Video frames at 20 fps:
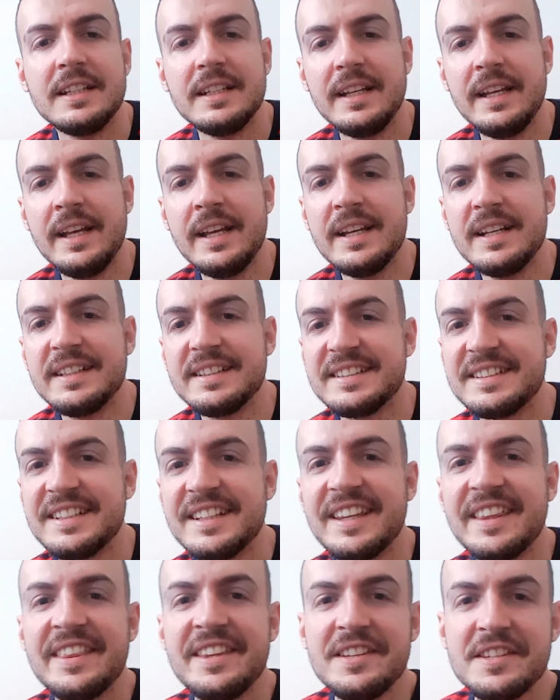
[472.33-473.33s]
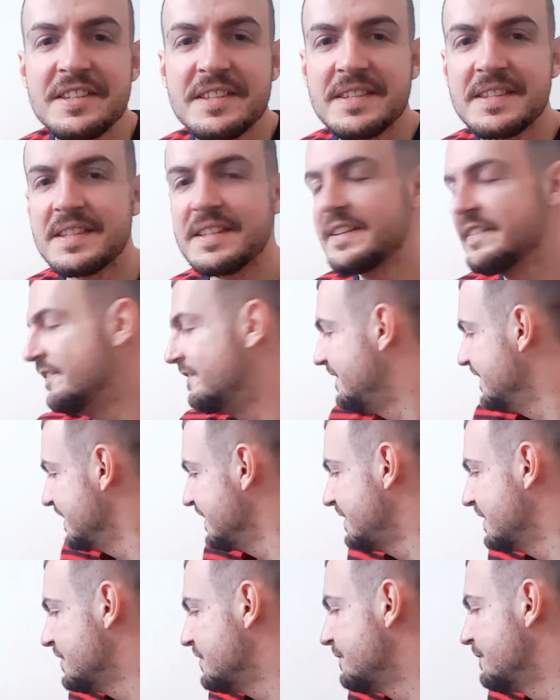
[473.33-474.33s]
And this
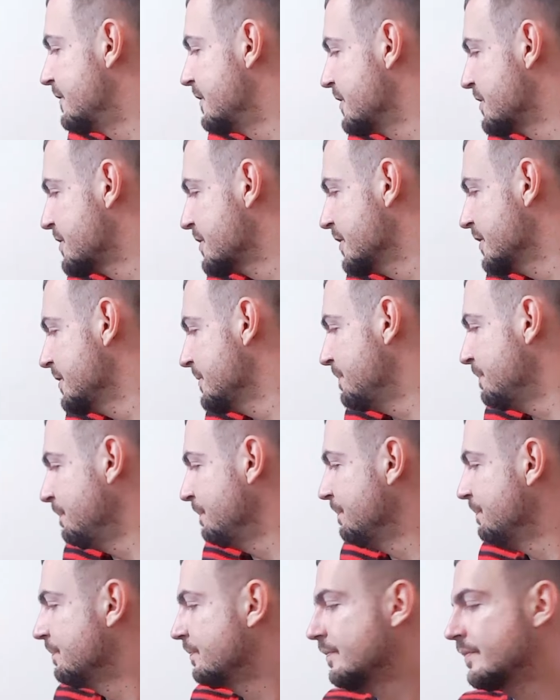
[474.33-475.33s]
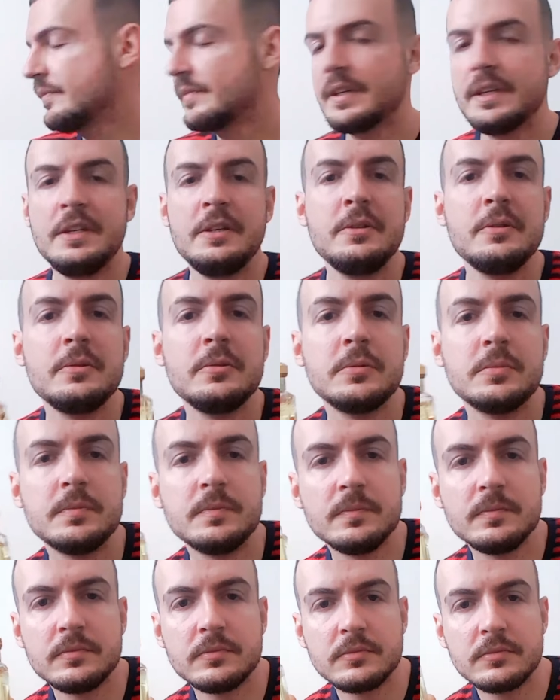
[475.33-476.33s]
vintage version you
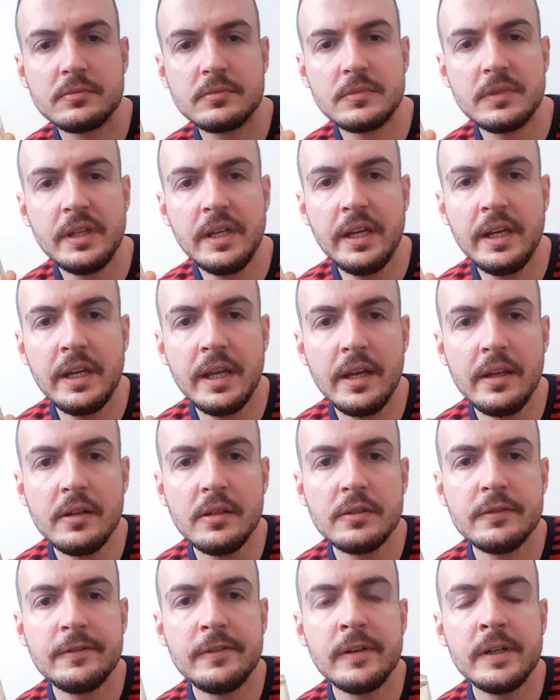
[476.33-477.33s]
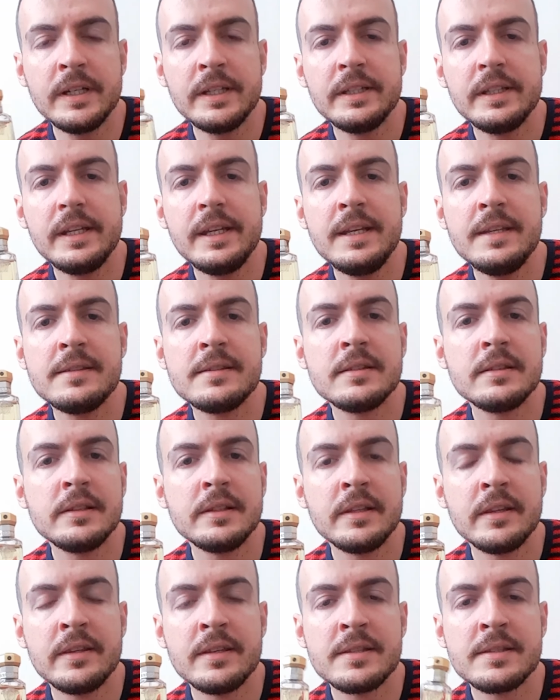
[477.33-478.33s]
cannot find
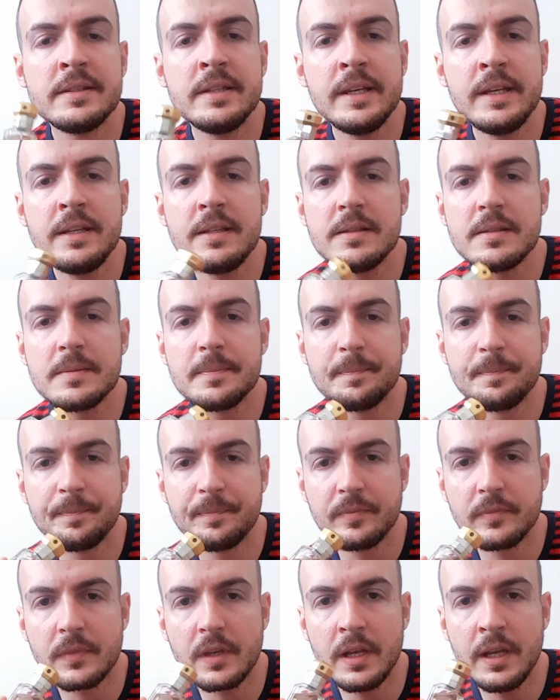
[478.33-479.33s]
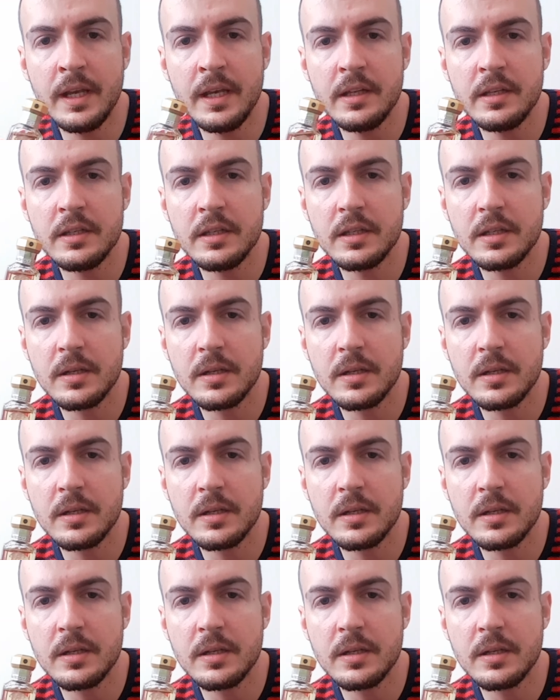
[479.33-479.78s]
easily these days, and